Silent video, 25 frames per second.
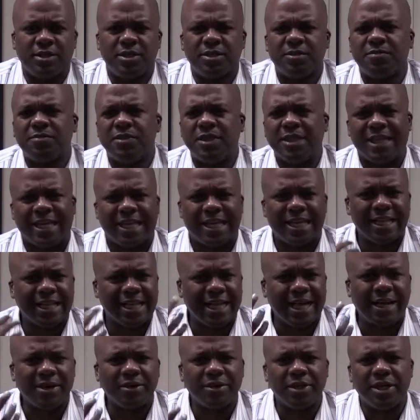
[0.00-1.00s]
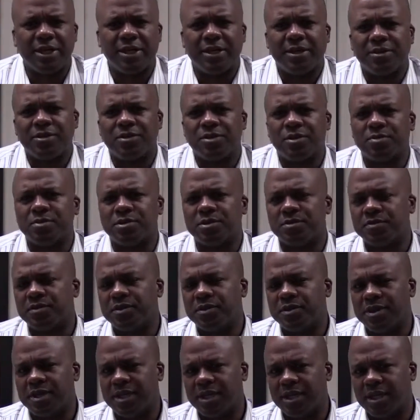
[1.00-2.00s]
just feeling cloudy in terms of
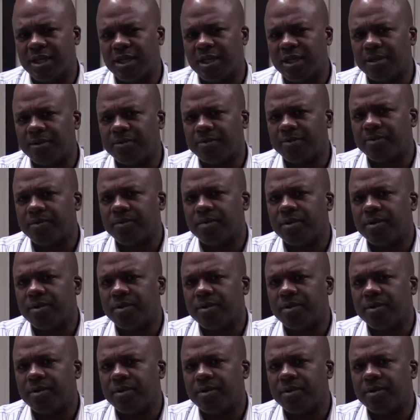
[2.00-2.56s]
the thinking.